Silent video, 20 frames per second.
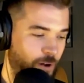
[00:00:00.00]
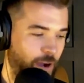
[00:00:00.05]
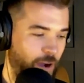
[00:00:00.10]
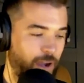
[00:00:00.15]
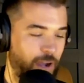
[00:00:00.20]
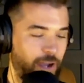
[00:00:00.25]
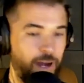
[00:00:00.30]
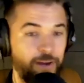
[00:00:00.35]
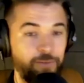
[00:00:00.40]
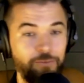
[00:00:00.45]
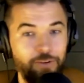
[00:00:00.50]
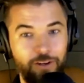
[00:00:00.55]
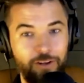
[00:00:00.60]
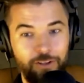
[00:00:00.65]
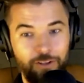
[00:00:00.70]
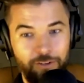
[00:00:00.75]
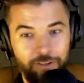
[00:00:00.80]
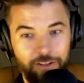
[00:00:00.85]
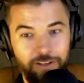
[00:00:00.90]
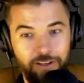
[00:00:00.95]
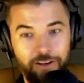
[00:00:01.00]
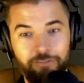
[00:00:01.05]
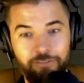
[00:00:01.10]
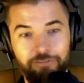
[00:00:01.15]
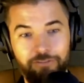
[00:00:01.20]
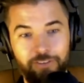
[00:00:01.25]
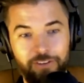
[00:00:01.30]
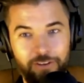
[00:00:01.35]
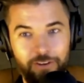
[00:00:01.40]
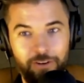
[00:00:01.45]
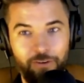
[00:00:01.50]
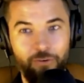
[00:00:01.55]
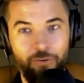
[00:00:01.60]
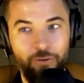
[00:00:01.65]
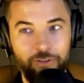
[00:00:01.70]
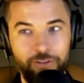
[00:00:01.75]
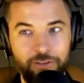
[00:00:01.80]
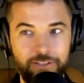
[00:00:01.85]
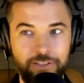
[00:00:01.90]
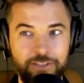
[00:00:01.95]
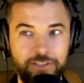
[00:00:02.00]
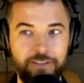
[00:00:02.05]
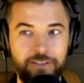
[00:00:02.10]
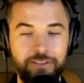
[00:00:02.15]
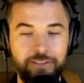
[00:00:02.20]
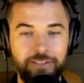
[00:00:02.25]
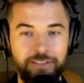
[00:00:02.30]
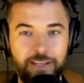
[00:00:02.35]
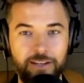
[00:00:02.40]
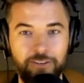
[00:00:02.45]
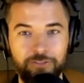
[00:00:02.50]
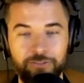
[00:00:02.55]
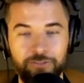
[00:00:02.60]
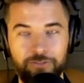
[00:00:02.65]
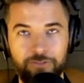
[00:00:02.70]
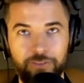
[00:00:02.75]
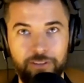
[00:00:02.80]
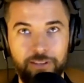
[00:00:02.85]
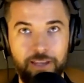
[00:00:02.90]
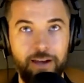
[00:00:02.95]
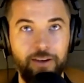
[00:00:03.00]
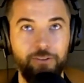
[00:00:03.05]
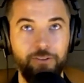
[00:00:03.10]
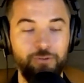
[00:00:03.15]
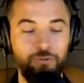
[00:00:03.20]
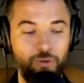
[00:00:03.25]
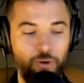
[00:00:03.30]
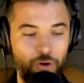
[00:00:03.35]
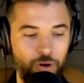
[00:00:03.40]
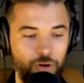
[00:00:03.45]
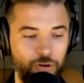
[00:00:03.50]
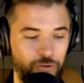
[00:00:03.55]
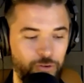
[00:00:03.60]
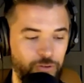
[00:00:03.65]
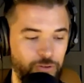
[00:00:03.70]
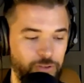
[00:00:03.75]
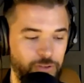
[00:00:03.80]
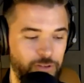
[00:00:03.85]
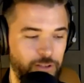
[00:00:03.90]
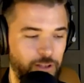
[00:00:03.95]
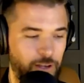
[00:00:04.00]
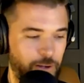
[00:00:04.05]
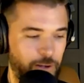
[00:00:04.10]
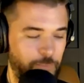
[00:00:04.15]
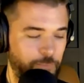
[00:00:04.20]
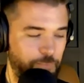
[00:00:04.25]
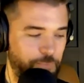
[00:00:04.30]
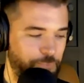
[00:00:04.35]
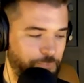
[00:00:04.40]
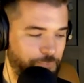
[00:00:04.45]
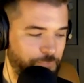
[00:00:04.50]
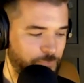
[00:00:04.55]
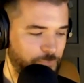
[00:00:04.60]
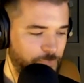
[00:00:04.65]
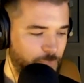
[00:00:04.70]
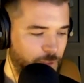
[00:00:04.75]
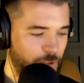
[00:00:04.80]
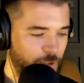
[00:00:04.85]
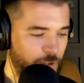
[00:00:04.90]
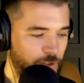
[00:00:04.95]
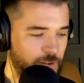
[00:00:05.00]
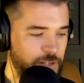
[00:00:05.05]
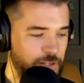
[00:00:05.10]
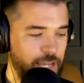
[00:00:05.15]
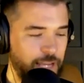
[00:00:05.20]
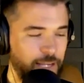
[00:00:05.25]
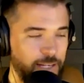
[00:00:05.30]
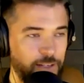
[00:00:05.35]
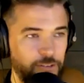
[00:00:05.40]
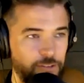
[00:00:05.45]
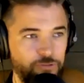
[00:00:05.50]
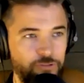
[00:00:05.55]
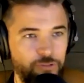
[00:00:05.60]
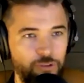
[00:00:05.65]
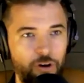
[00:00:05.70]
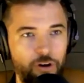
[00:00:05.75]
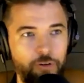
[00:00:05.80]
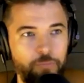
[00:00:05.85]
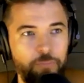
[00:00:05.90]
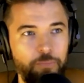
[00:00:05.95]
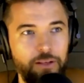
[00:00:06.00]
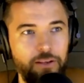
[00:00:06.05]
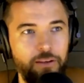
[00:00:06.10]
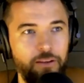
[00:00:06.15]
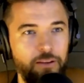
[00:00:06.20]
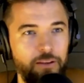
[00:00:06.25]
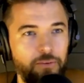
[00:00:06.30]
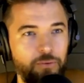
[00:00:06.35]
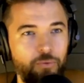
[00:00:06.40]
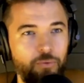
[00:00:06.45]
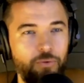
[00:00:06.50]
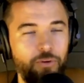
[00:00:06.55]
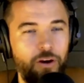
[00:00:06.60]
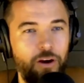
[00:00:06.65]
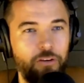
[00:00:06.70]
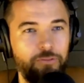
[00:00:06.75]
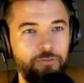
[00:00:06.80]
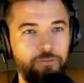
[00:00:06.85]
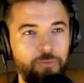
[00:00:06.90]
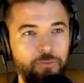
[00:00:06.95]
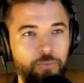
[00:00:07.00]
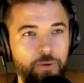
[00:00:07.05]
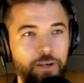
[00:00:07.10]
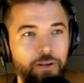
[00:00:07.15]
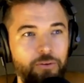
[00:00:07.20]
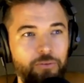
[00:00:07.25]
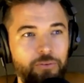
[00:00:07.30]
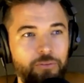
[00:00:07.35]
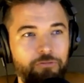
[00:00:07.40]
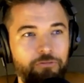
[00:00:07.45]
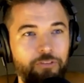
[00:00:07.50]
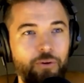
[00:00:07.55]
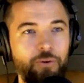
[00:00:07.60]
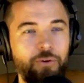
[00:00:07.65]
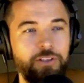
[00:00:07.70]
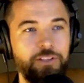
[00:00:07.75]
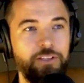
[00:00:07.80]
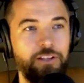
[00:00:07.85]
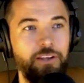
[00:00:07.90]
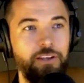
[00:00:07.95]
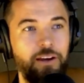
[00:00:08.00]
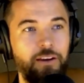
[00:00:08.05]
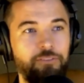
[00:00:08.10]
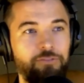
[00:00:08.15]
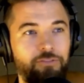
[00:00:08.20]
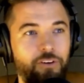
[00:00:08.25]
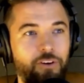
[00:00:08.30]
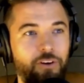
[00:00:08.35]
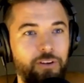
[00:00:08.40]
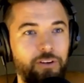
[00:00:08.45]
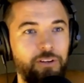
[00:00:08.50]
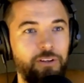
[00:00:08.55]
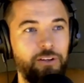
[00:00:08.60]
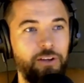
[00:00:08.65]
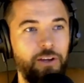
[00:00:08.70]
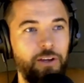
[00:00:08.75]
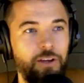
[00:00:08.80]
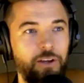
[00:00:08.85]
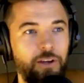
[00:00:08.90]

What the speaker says: I'm not good enough, all the self-doubt talk or the negative talk, but we don't focus enough on